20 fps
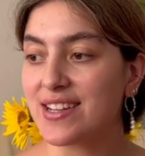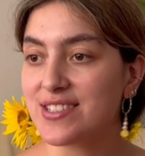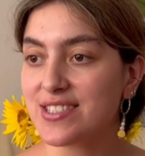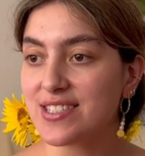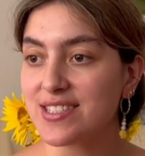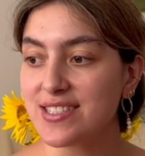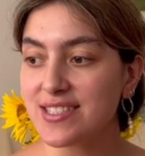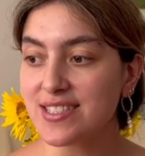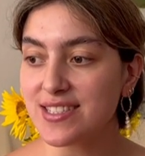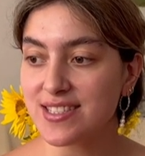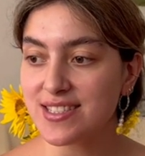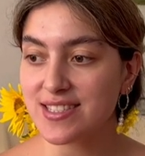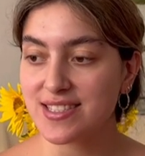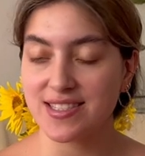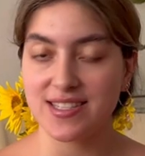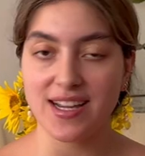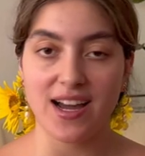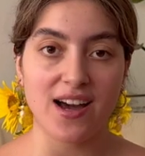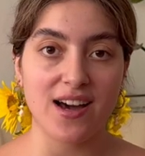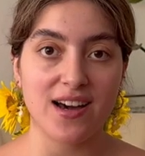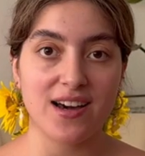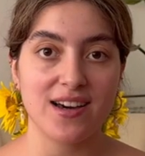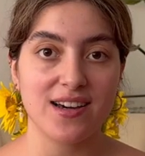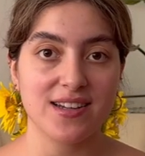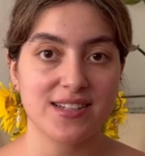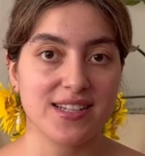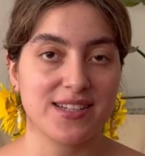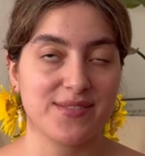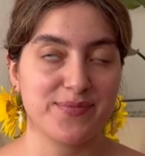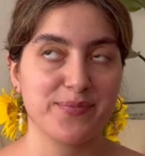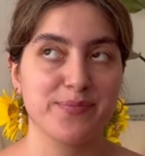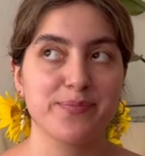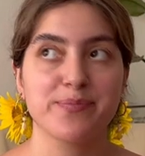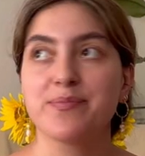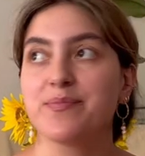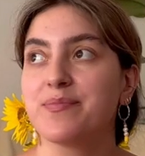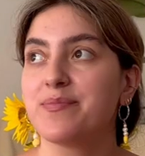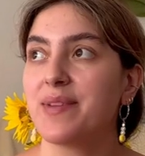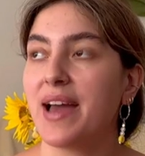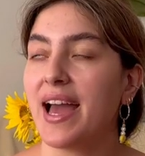just thought,
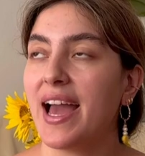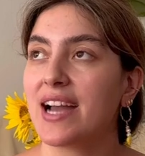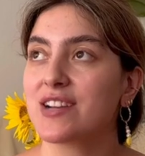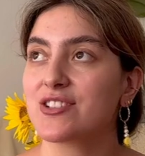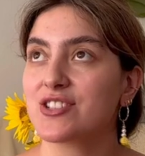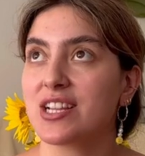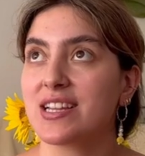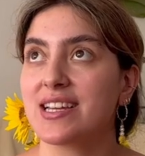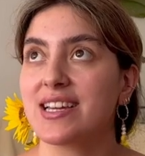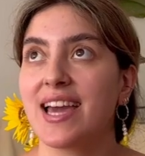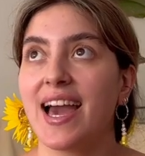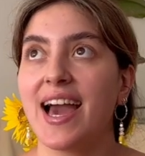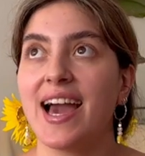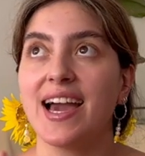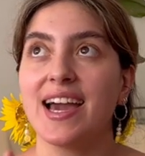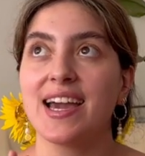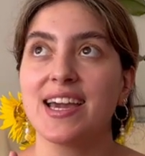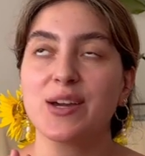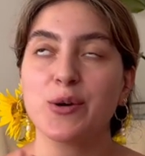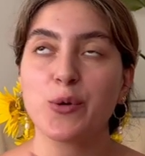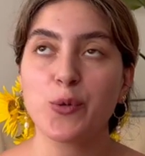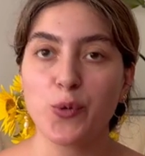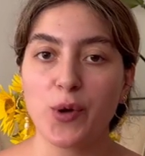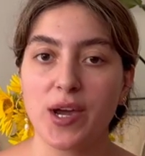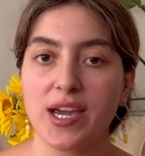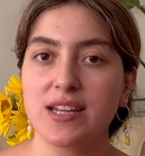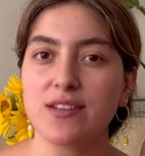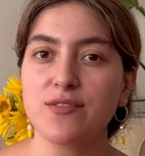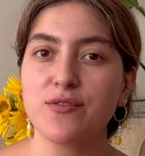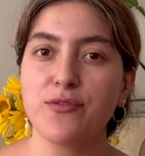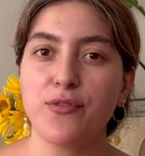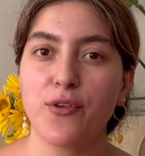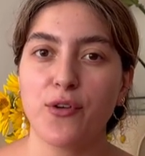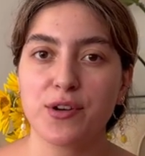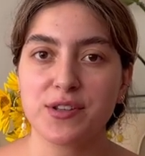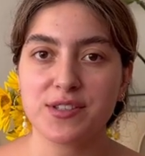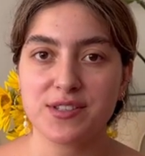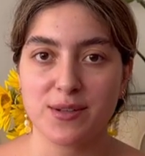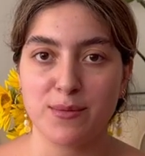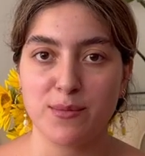actually I waited for
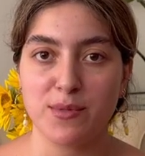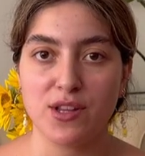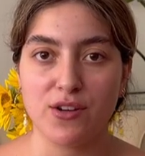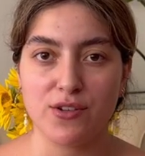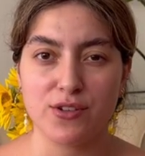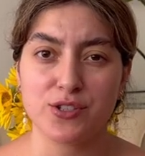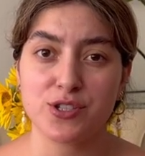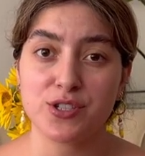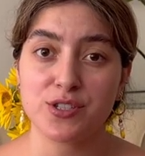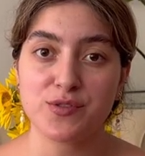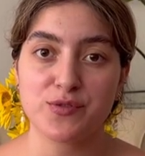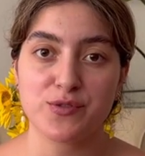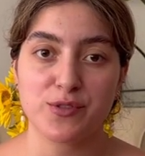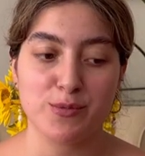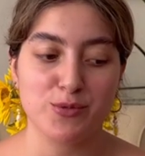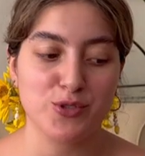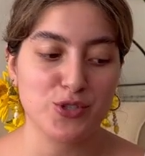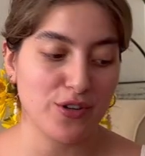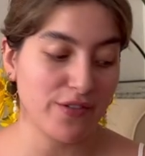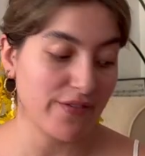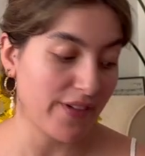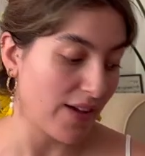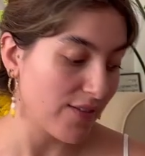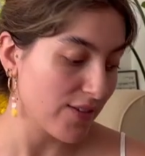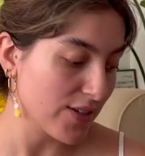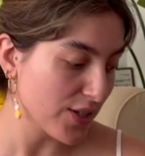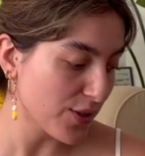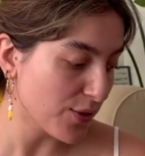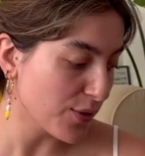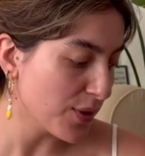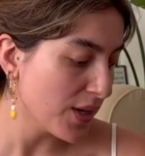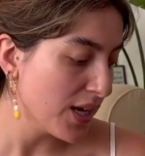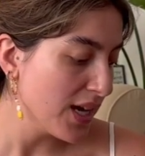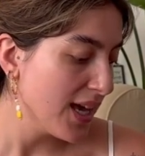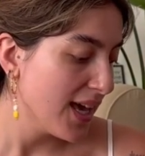some lunches from Djerf Avenue